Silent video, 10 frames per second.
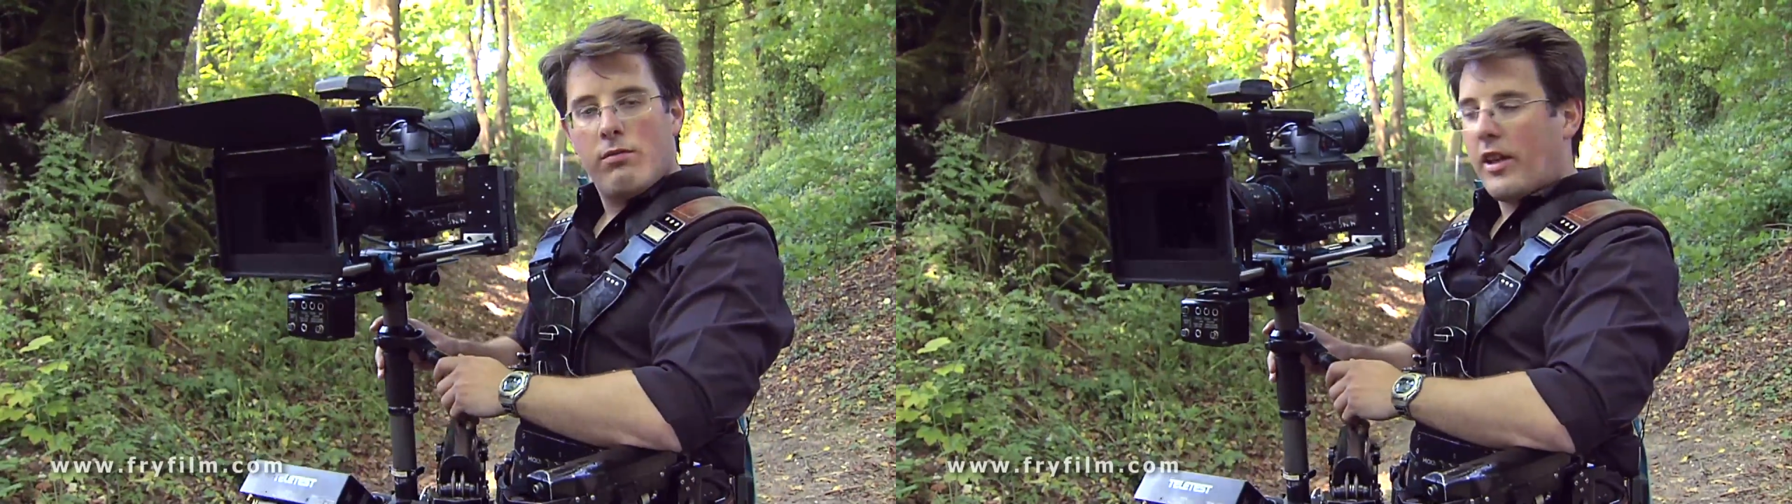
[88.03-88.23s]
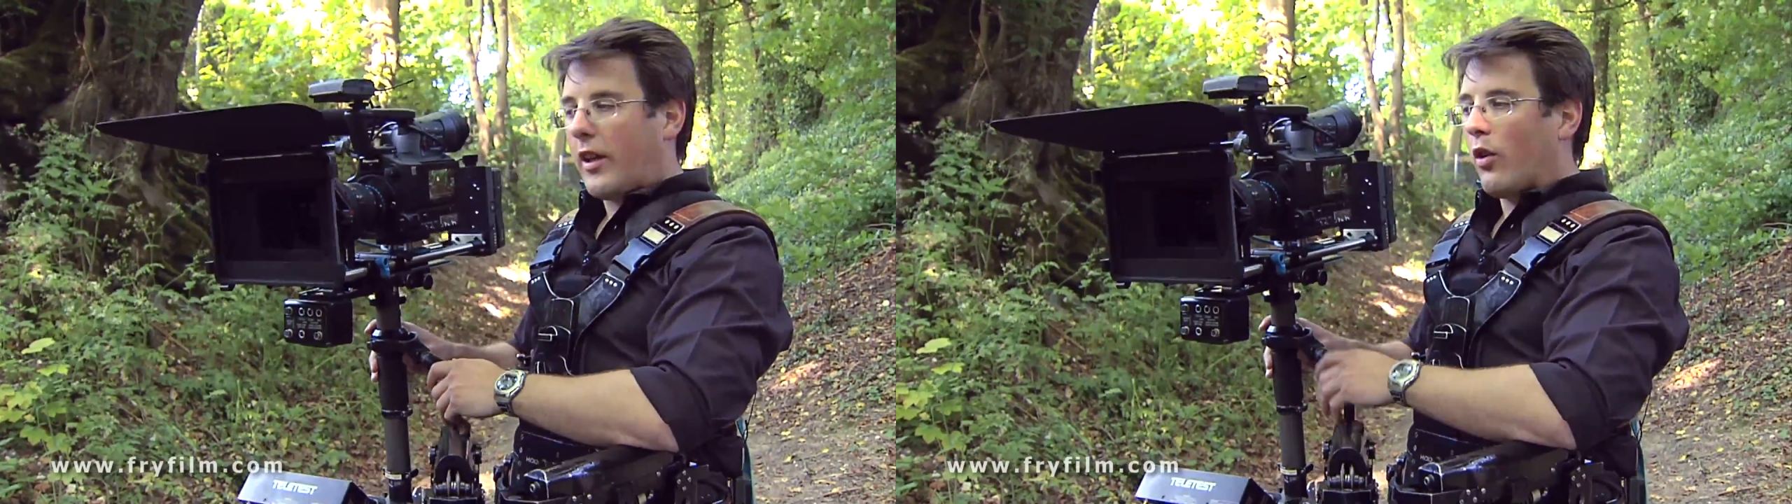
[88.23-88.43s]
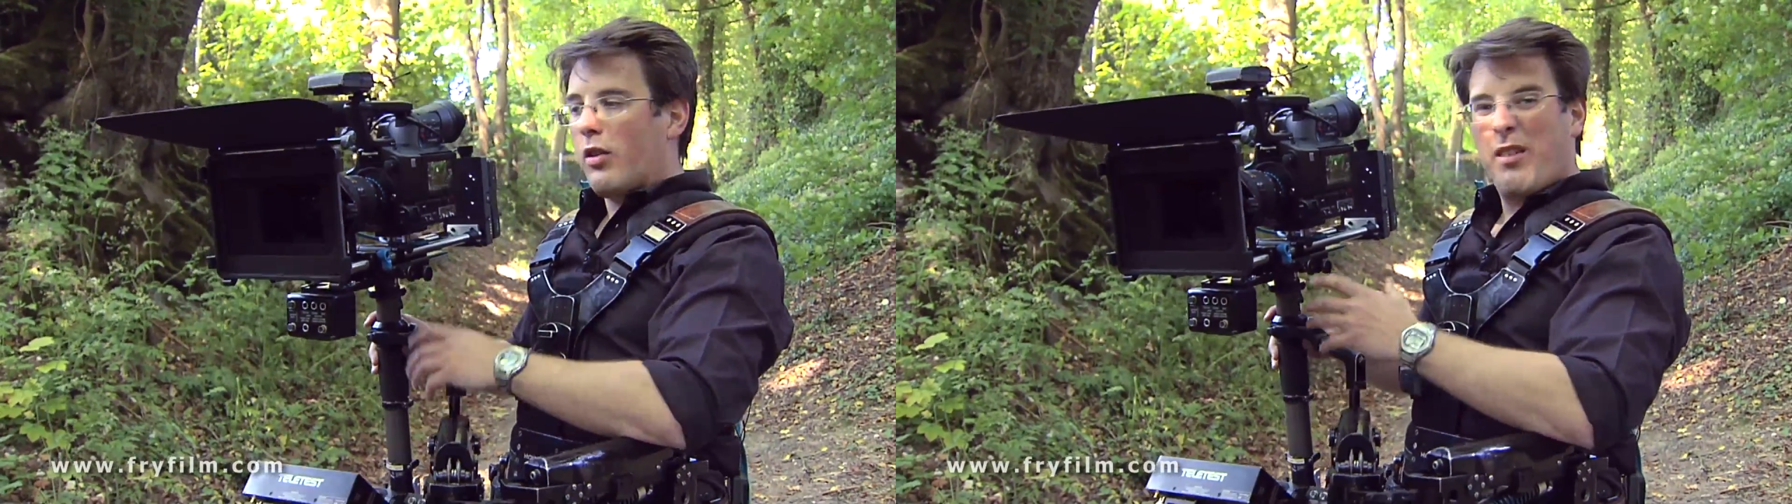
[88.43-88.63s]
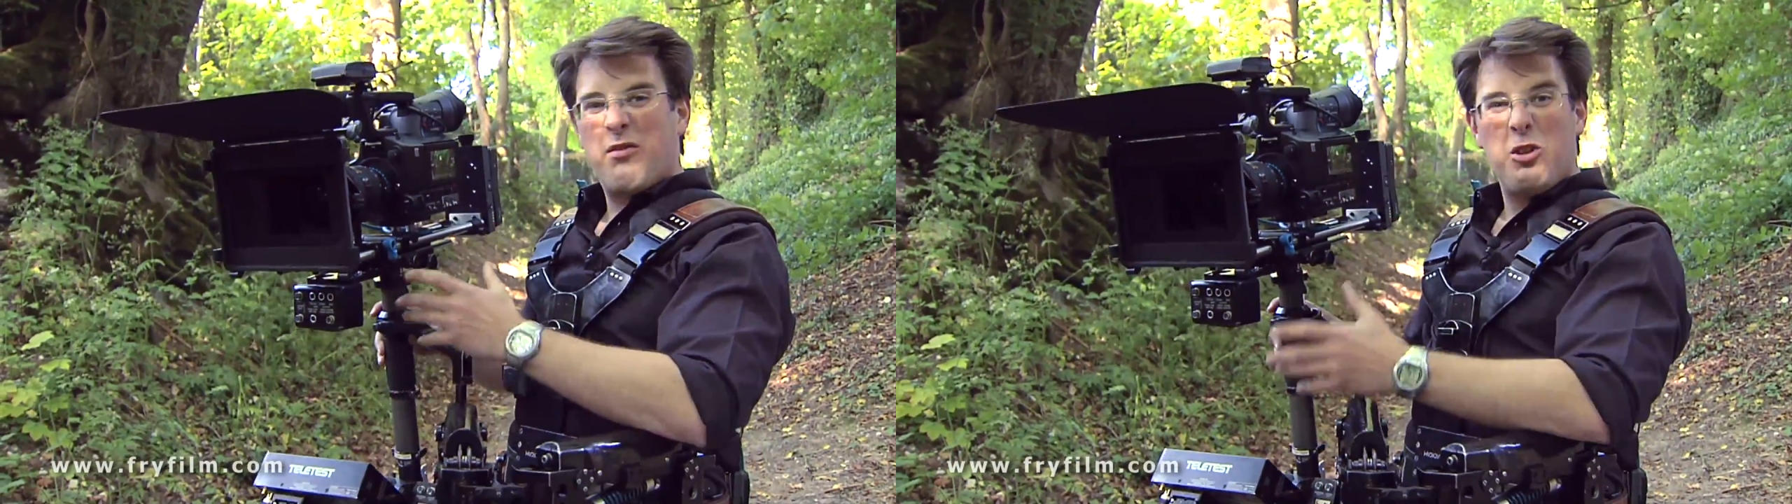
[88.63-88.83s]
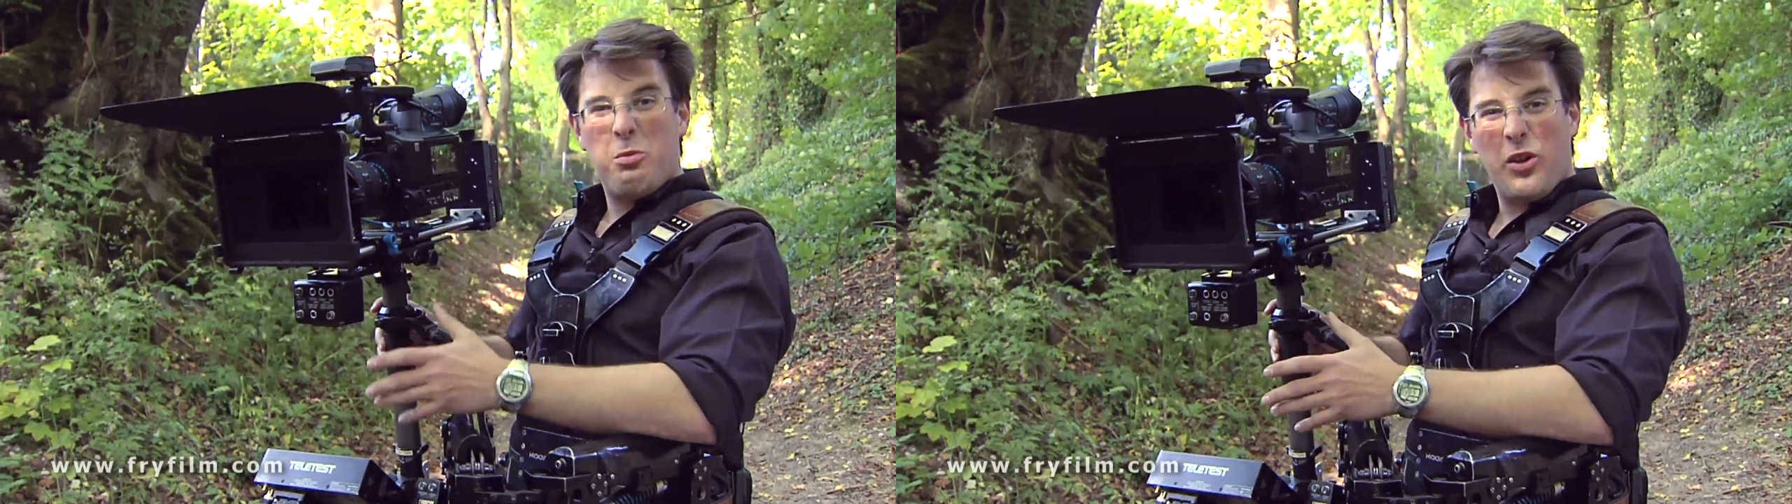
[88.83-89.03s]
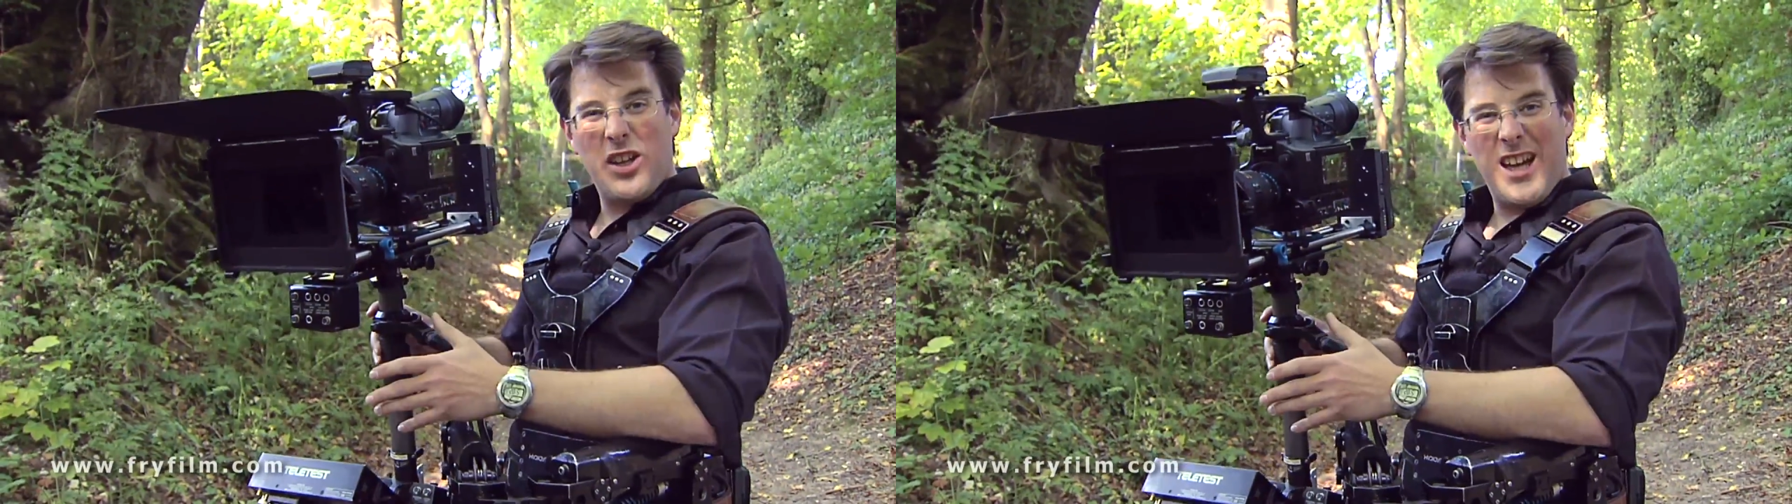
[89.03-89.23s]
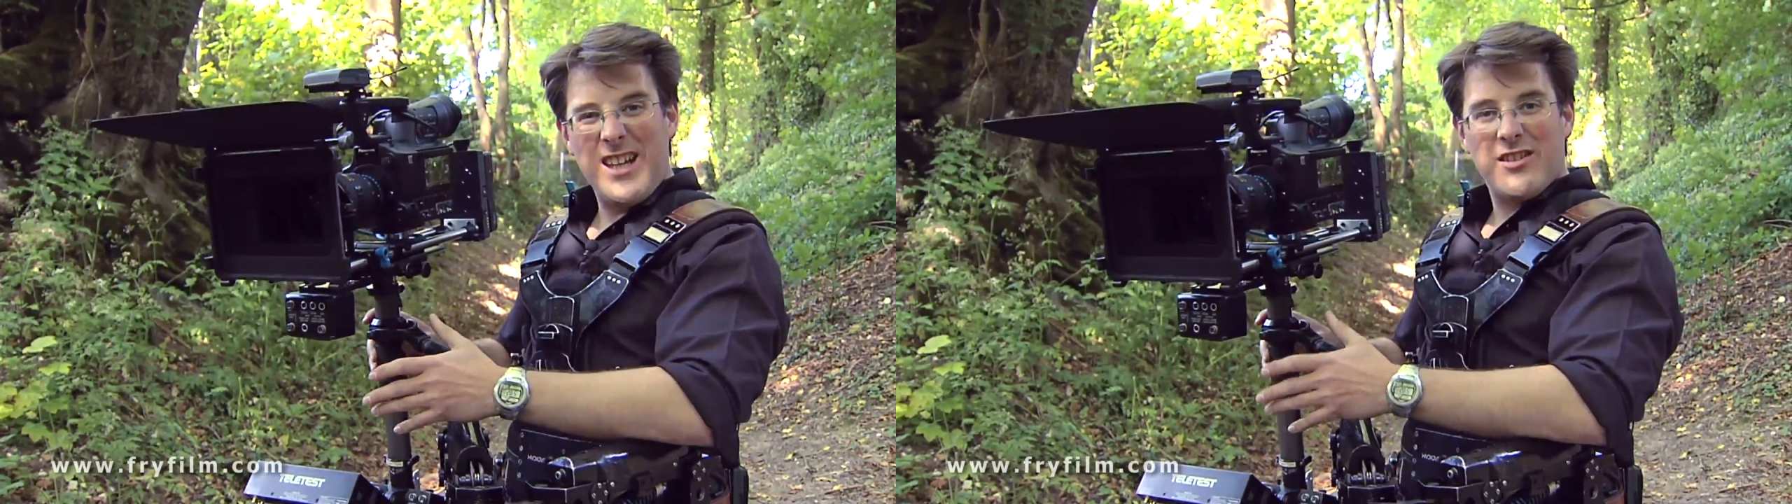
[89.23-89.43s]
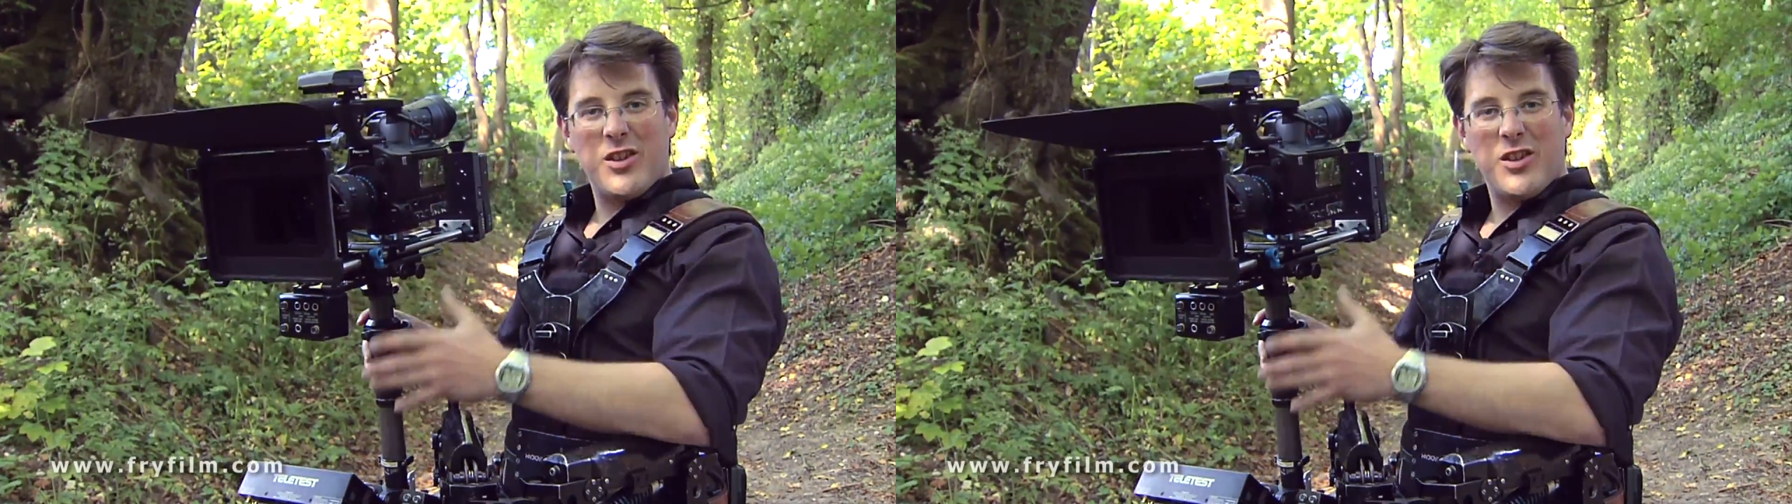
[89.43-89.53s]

Nikon f2.8,